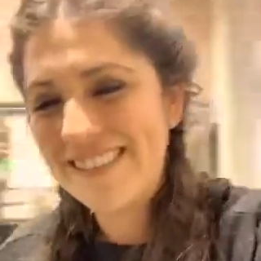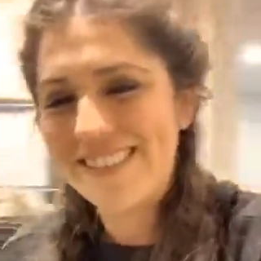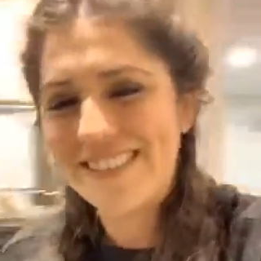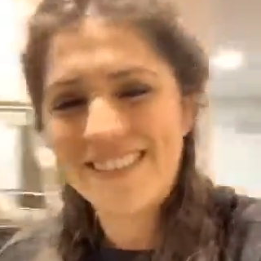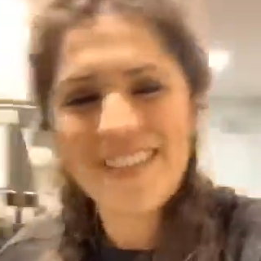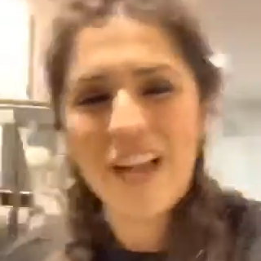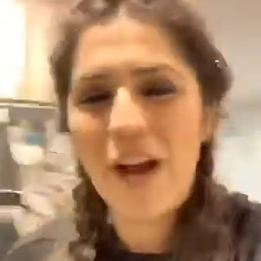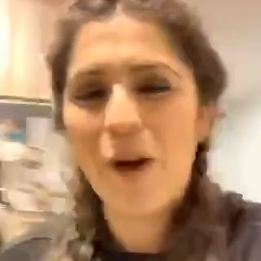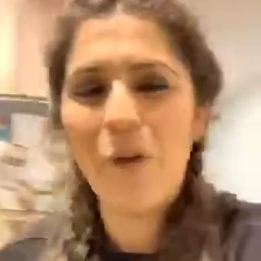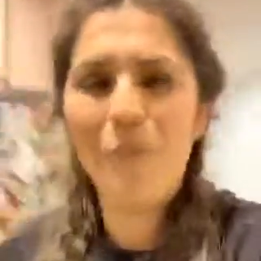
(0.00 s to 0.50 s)

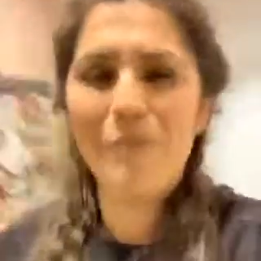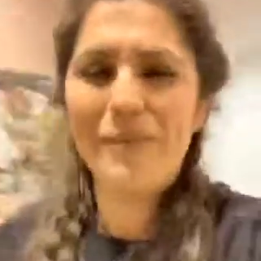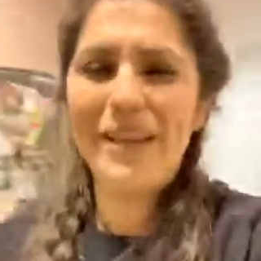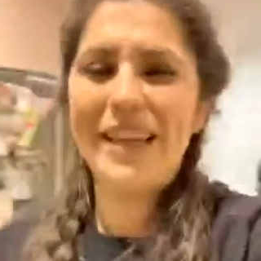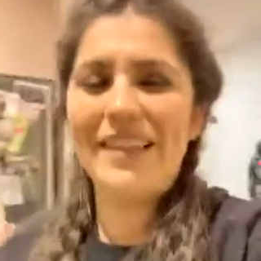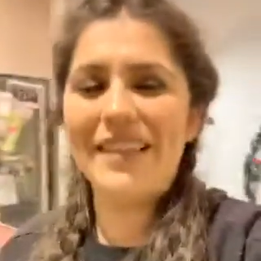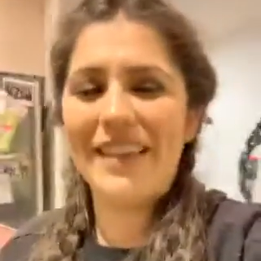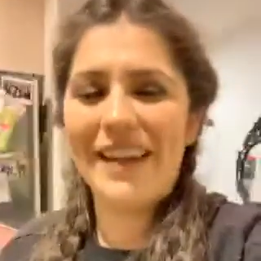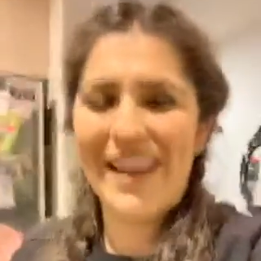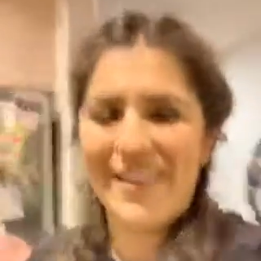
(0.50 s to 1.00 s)
Tell me
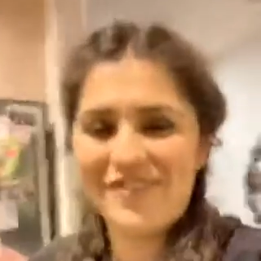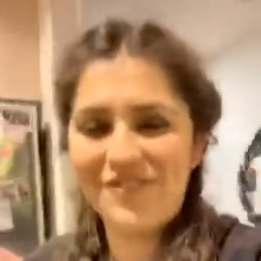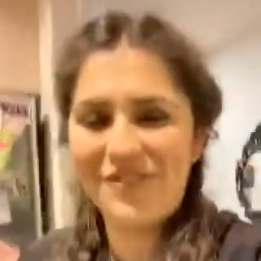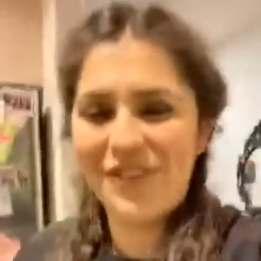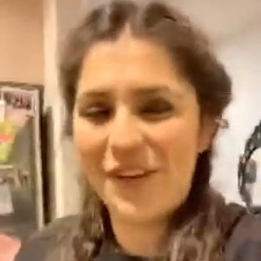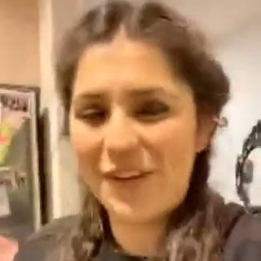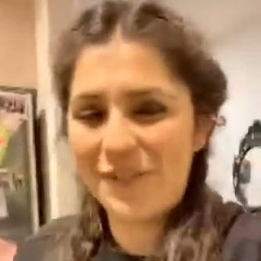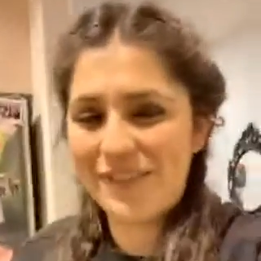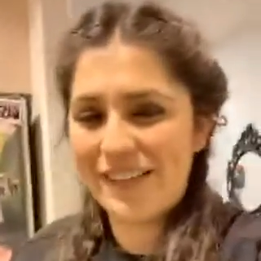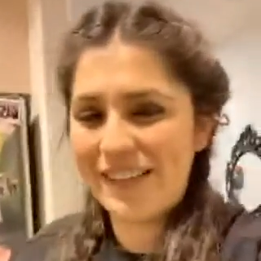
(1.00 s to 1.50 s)
that I'm
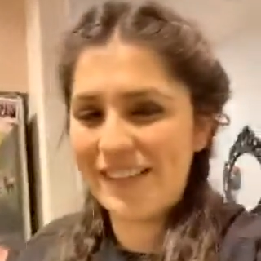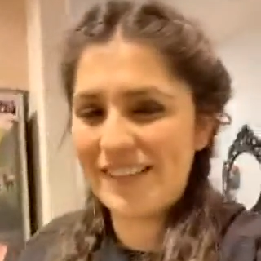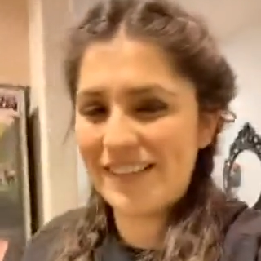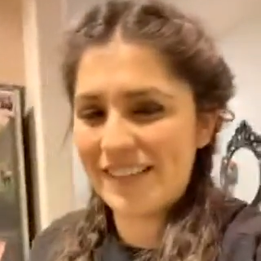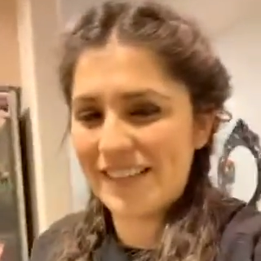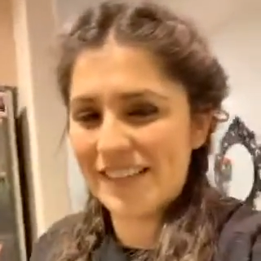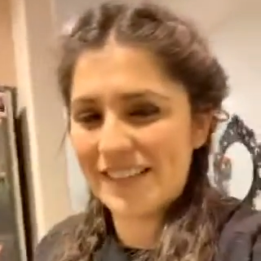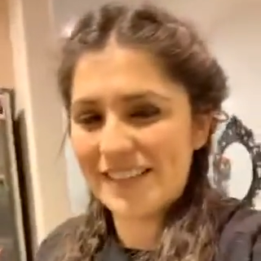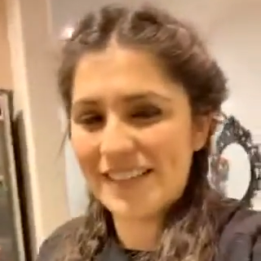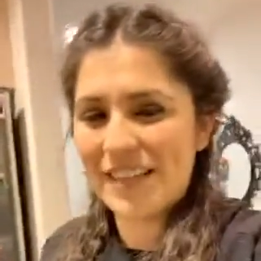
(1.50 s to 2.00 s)

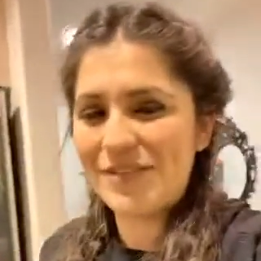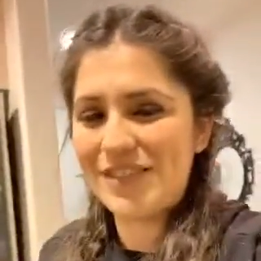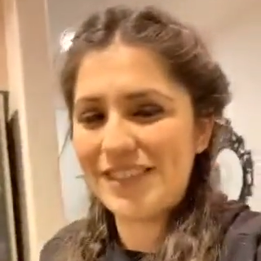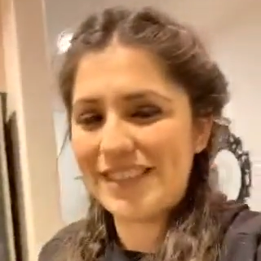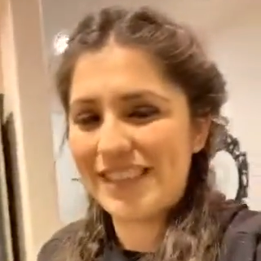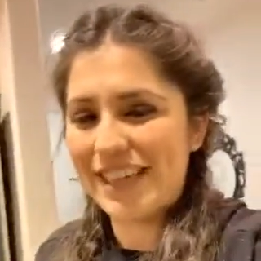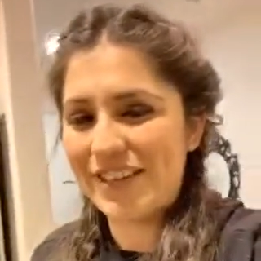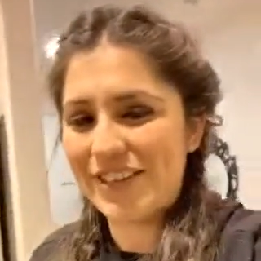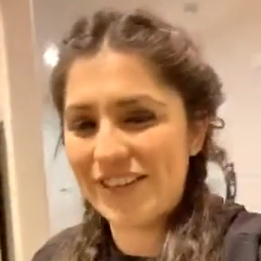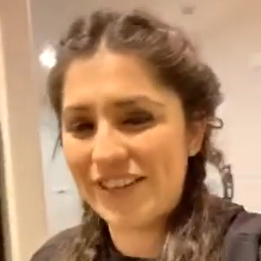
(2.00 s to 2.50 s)
56. How
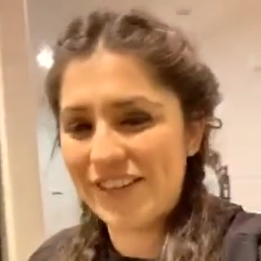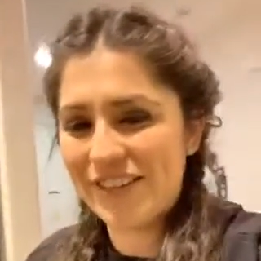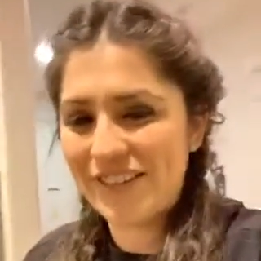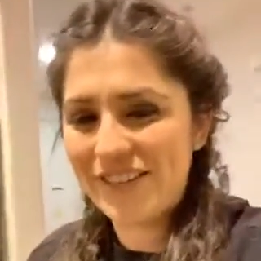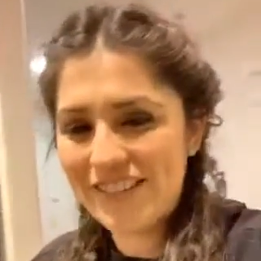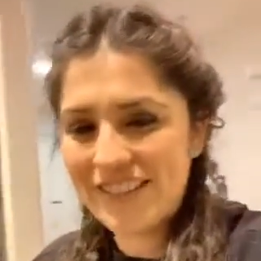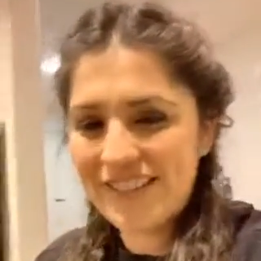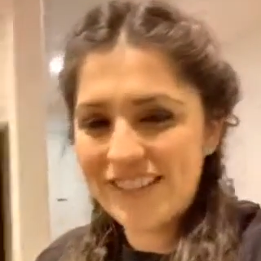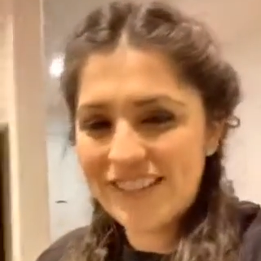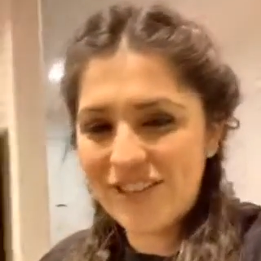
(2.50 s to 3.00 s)
dare you?
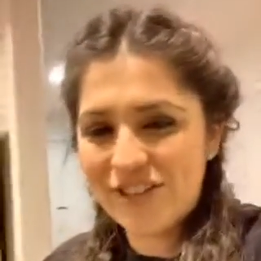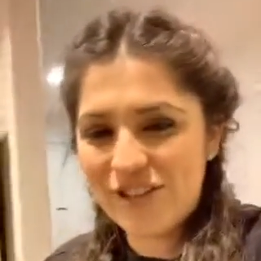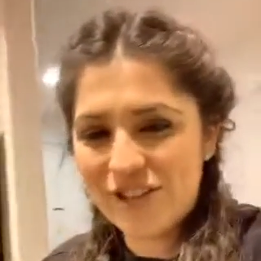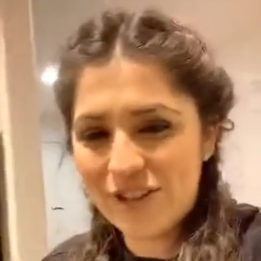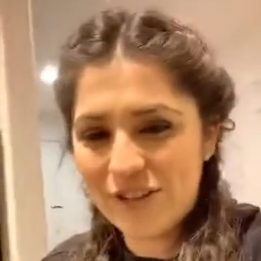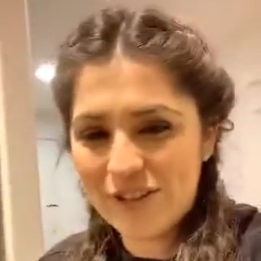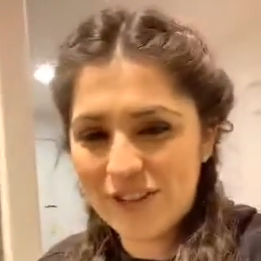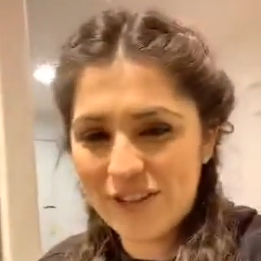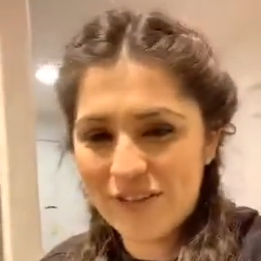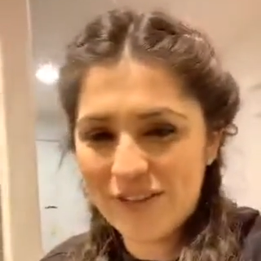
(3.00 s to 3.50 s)
Is
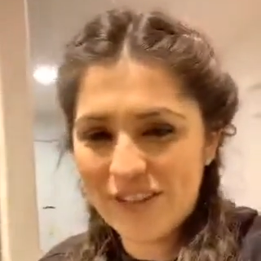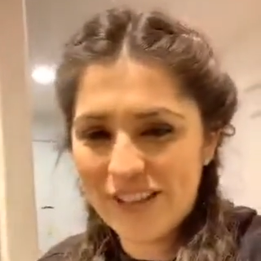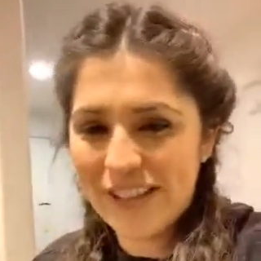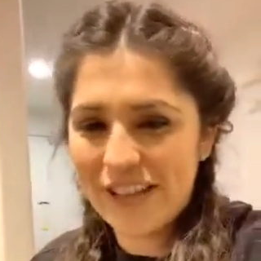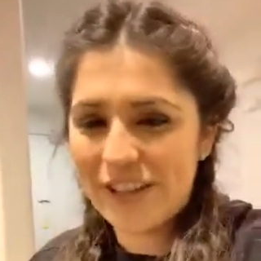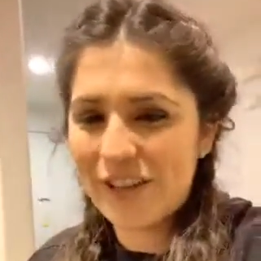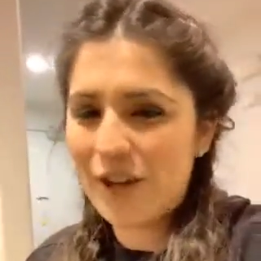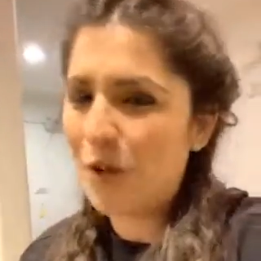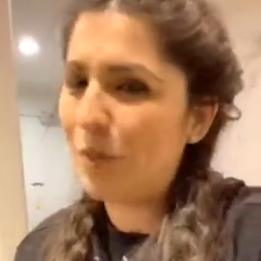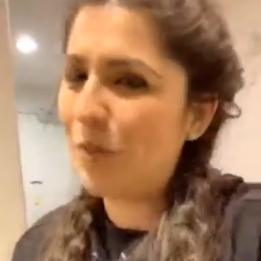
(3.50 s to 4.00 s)
Joseph in
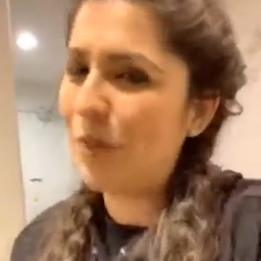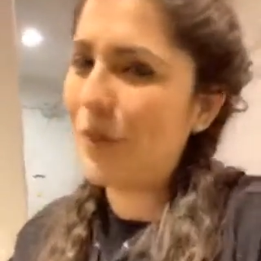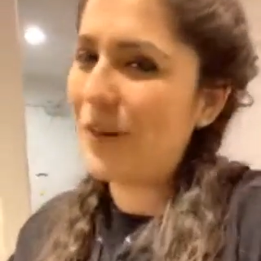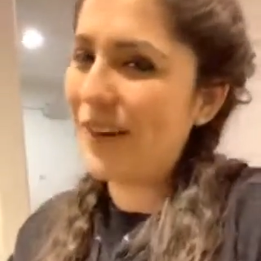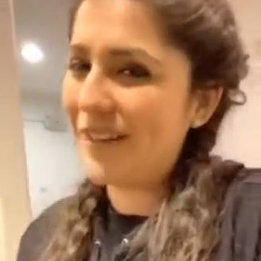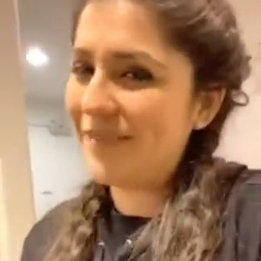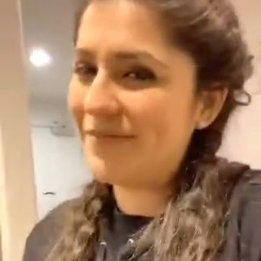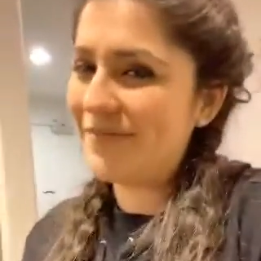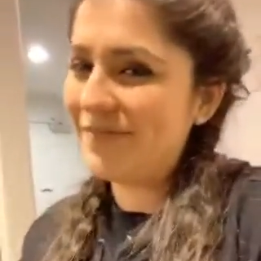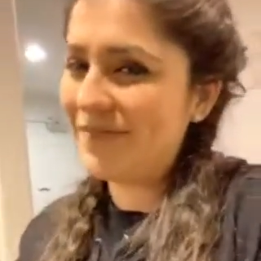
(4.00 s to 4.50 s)
here? Oh
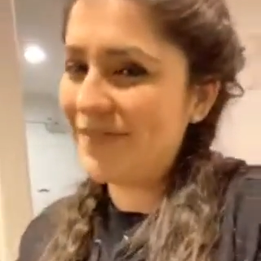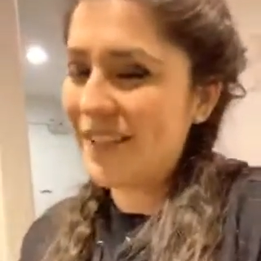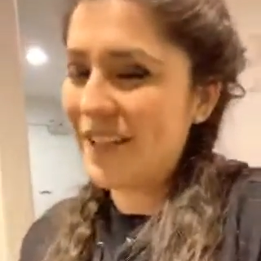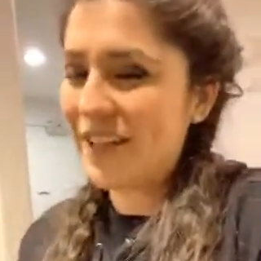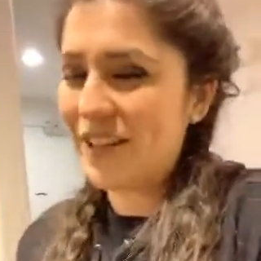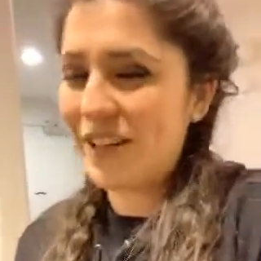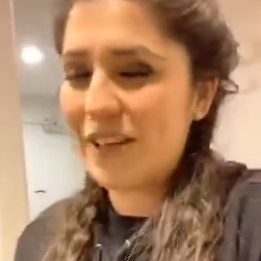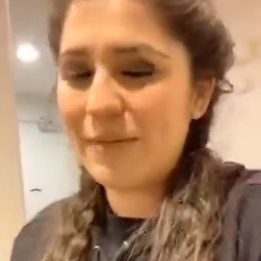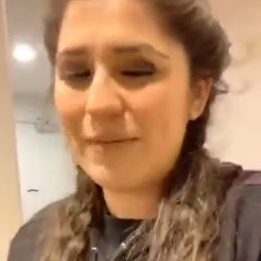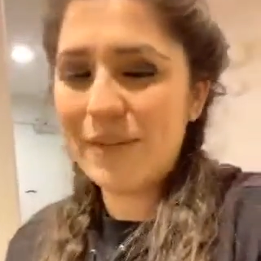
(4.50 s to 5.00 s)
boy.
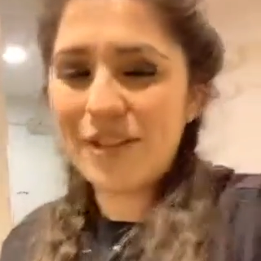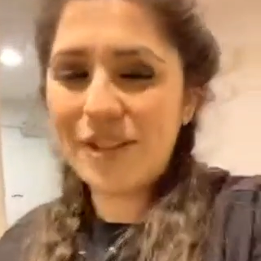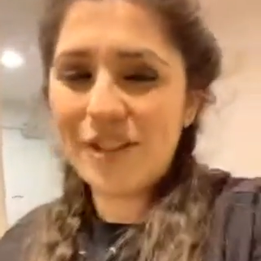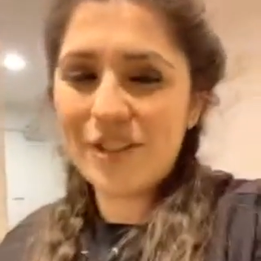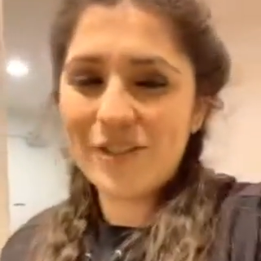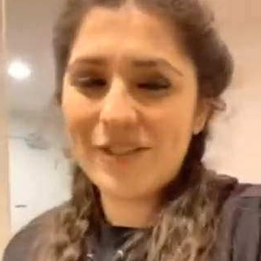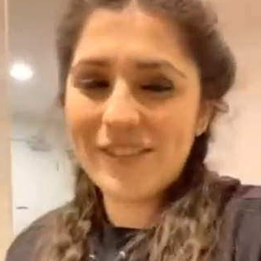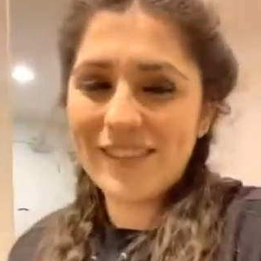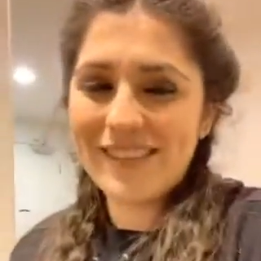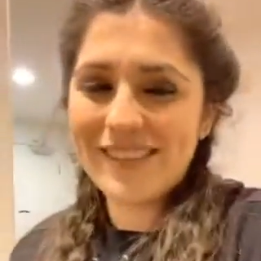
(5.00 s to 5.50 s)
Here come the
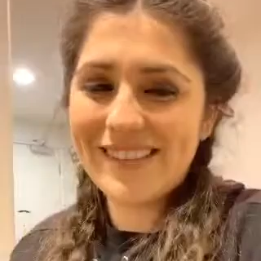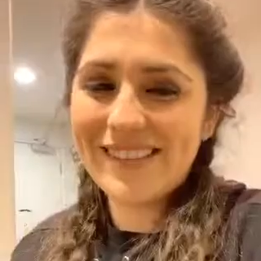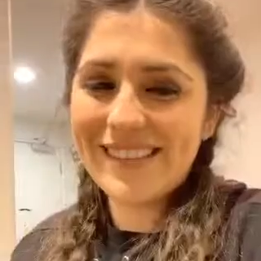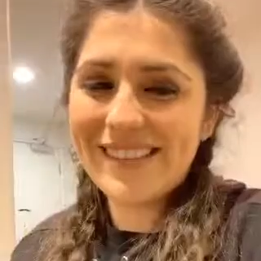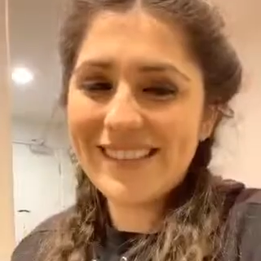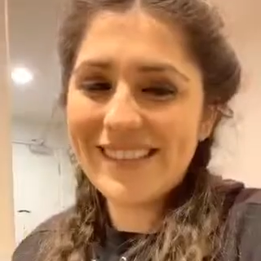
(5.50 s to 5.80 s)
jokes.